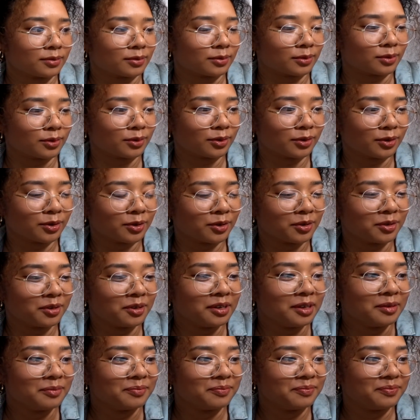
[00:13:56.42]

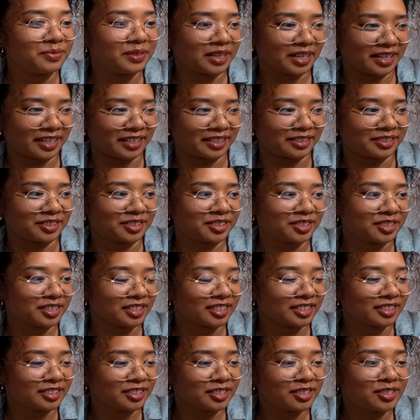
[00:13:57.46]
Oh, bitch.
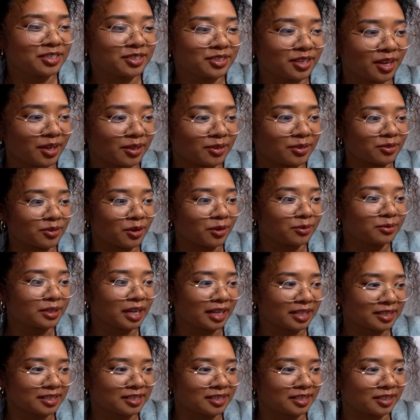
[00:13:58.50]
She said no
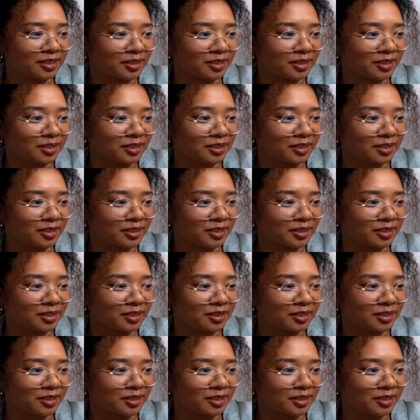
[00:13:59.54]
next to